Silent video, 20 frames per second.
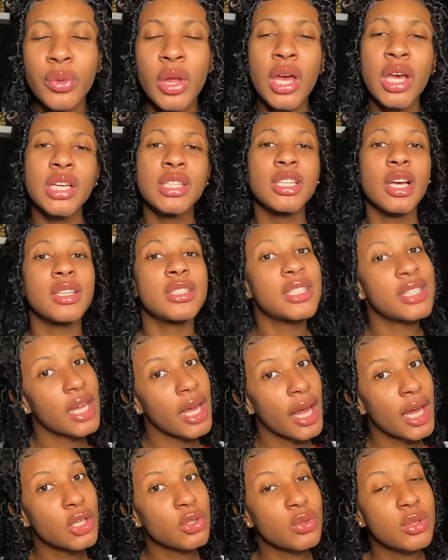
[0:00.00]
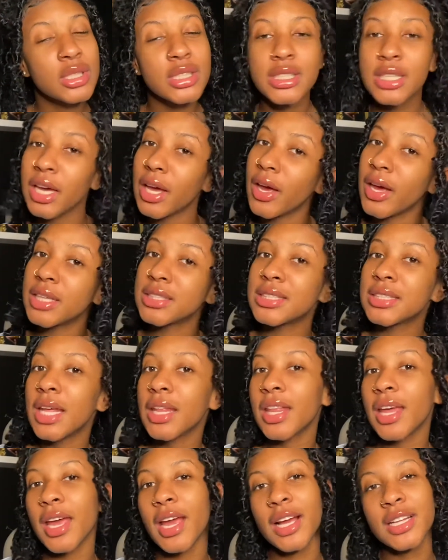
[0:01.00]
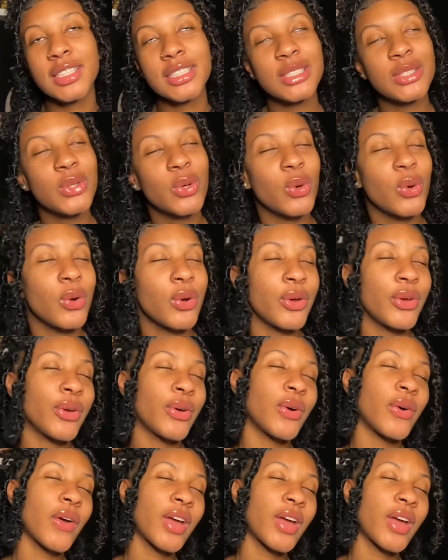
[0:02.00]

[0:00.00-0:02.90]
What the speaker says: So today, as you can tell, it's another hair tutorial.